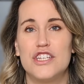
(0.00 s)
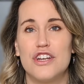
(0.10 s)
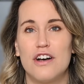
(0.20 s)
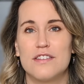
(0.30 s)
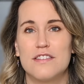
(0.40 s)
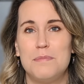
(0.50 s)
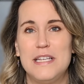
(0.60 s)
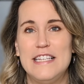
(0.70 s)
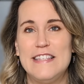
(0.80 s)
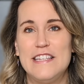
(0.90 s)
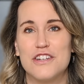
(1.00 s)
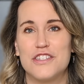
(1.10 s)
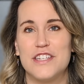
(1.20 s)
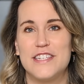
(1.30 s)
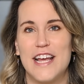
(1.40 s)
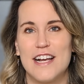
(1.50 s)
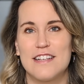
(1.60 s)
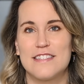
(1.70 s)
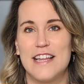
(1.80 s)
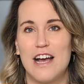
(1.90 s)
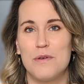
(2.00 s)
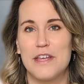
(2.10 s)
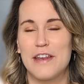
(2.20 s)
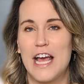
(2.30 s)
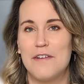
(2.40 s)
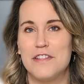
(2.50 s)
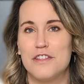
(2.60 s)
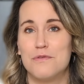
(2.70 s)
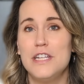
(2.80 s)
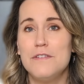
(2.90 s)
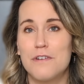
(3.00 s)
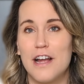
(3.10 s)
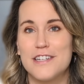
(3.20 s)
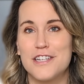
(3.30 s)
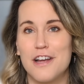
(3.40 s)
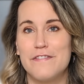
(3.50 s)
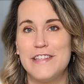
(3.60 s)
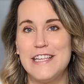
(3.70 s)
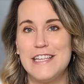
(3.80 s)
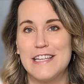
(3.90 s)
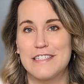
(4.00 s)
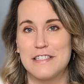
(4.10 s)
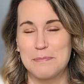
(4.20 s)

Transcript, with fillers: It should also be easier to text now without having the refresh of the e-ink